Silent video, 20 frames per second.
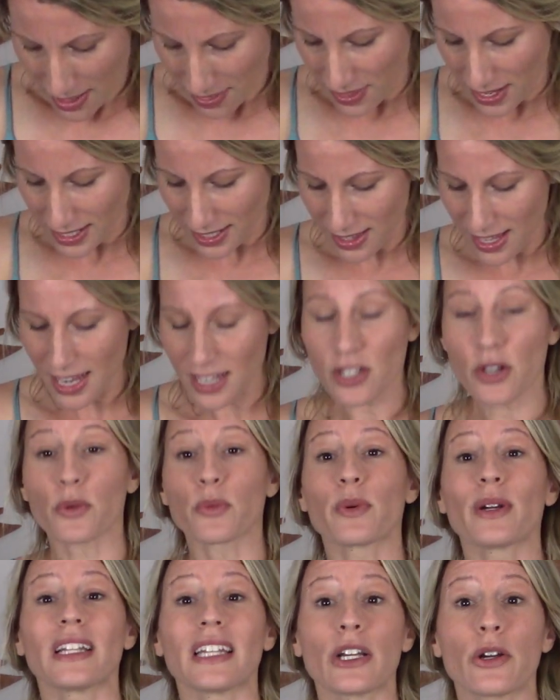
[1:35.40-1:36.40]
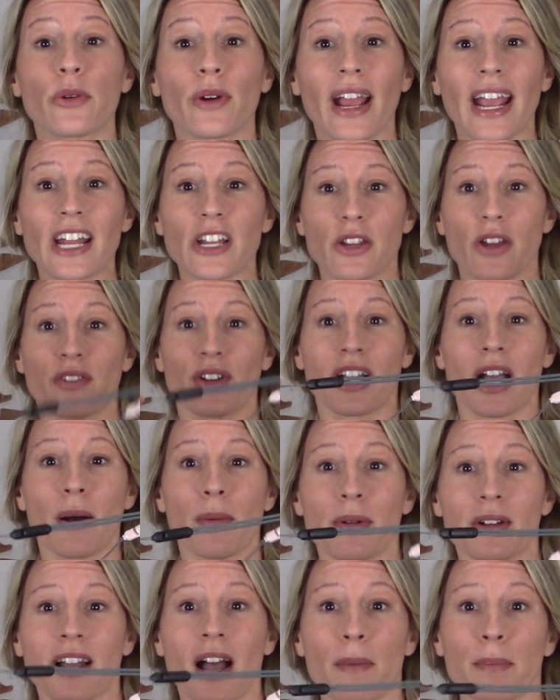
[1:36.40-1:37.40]
These things are really great. You have
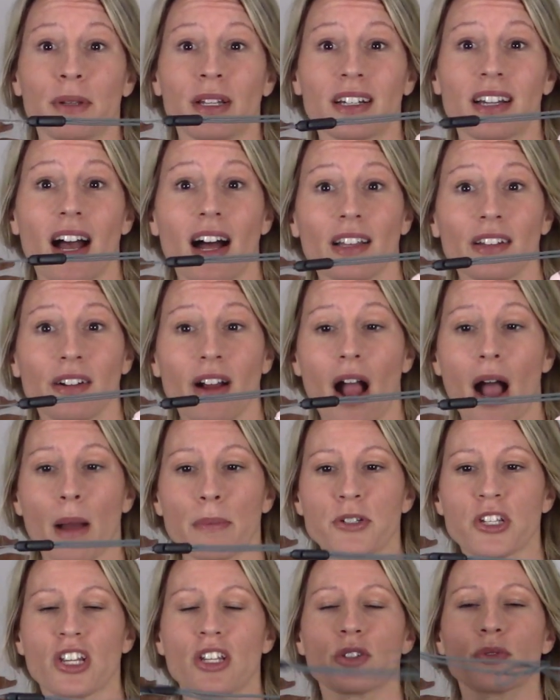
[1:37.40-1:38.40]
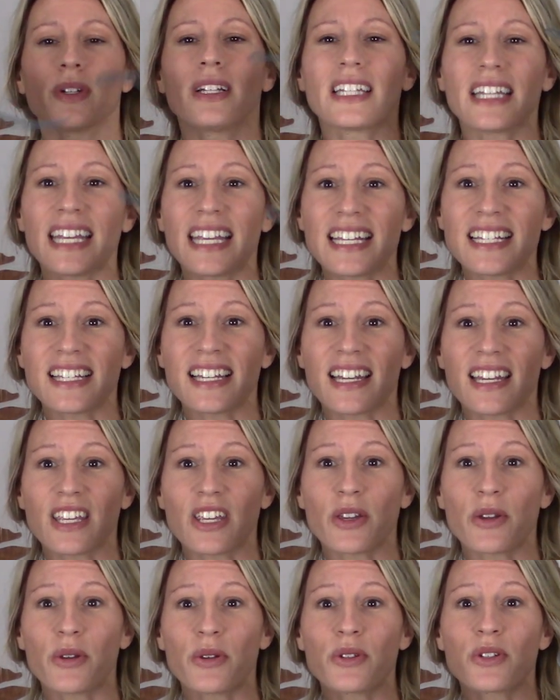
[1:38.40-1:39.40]
a couple of color options, really easy to
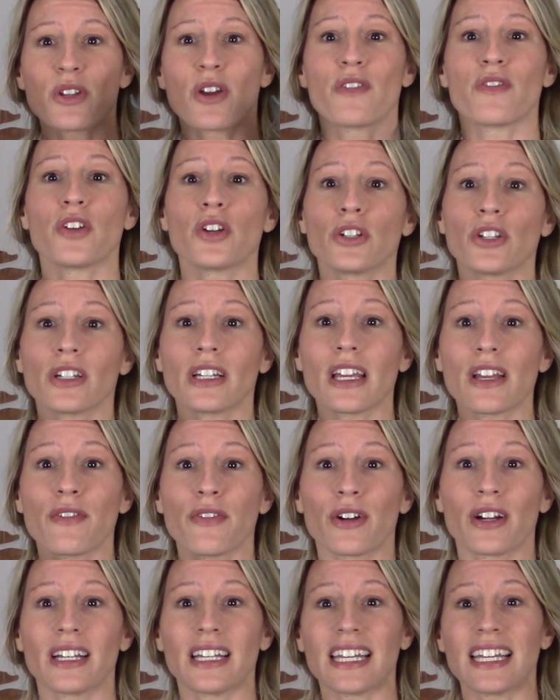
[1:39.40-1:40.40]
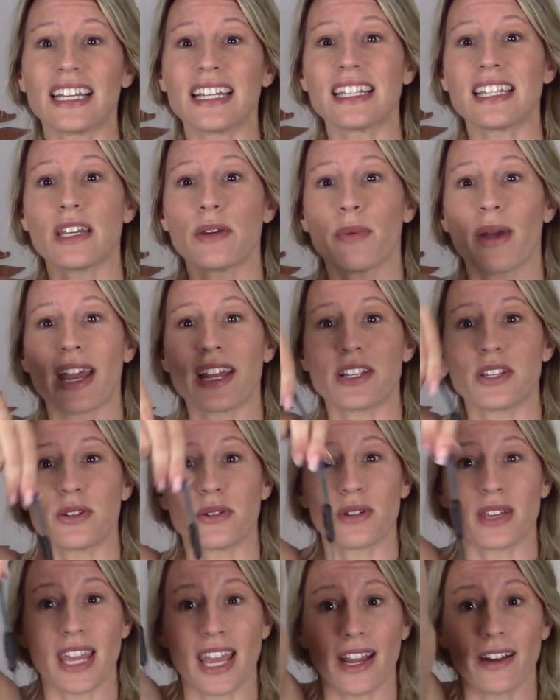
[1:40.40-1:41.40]
use. So if you're looking for an easy way to
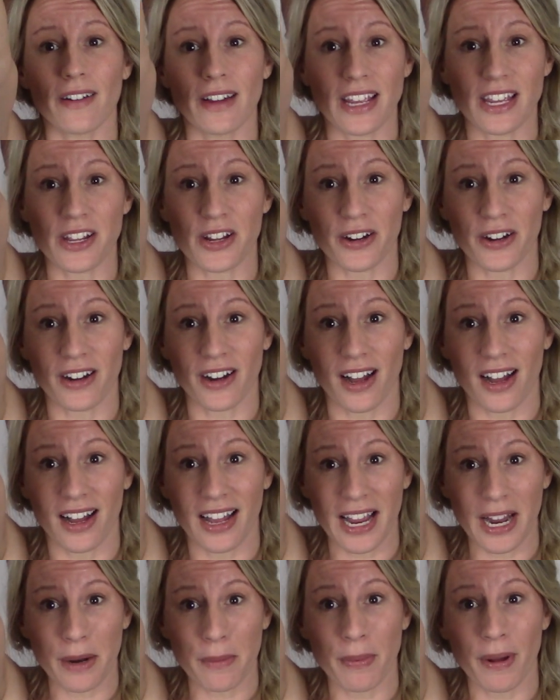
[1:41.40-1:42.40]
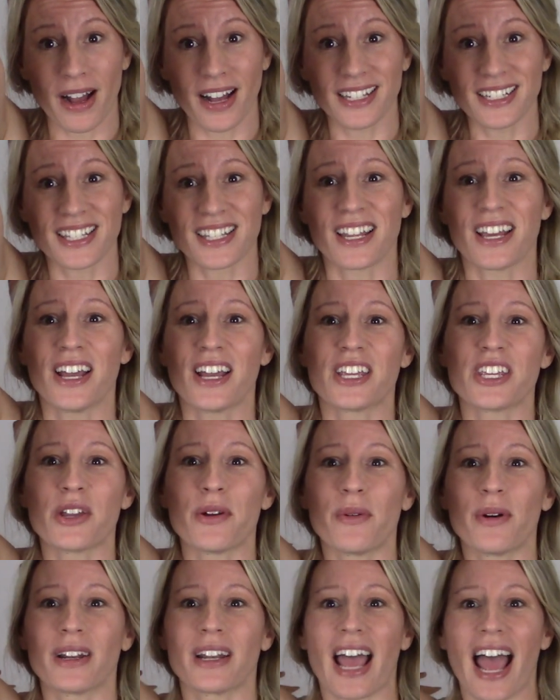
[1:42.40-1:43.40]
carry your AirPods,
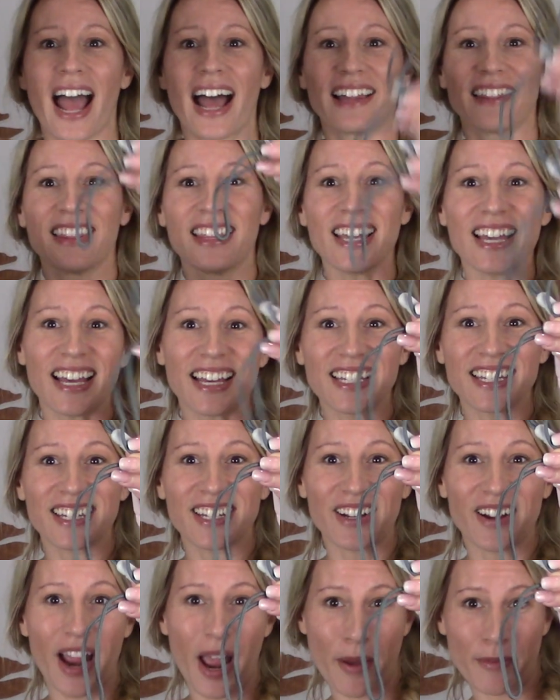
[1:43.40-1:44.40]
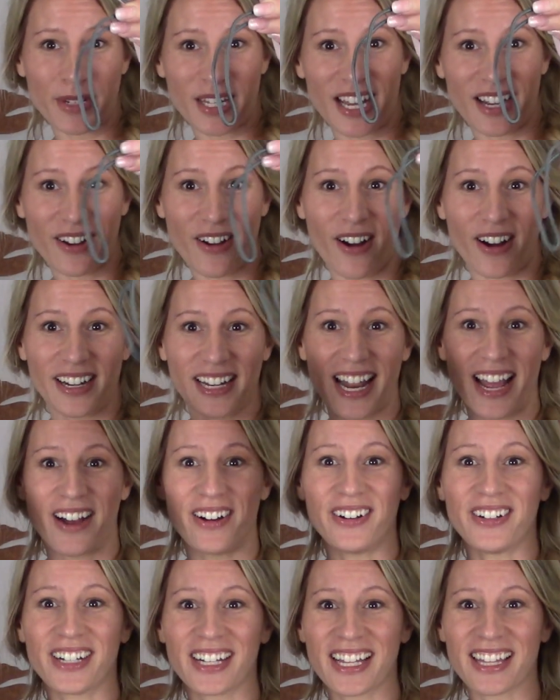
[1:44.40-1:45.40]
you'll want to add this to your Amazon cart
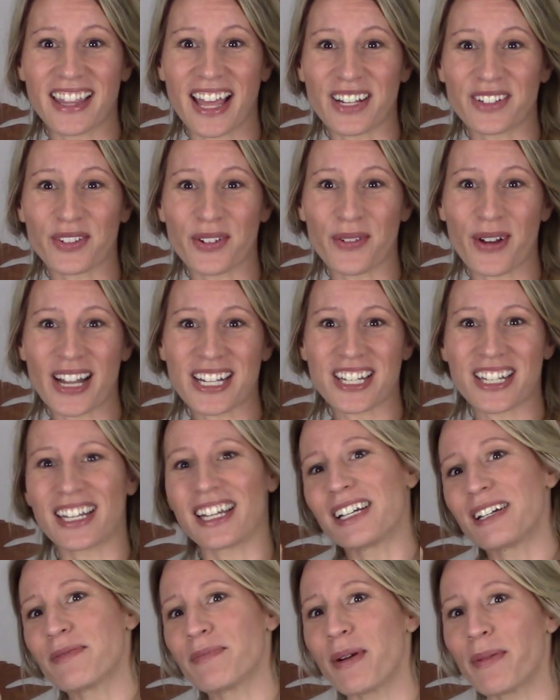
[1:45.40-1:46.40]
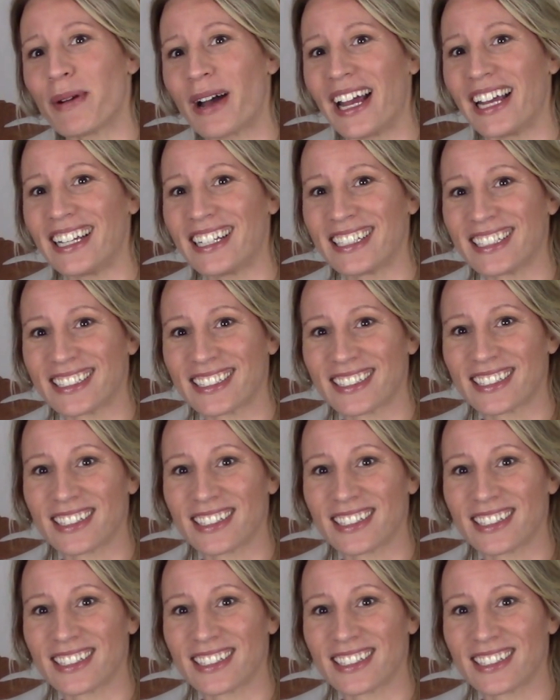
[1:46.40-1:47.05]
now. Thanks for watching. Bye-bye.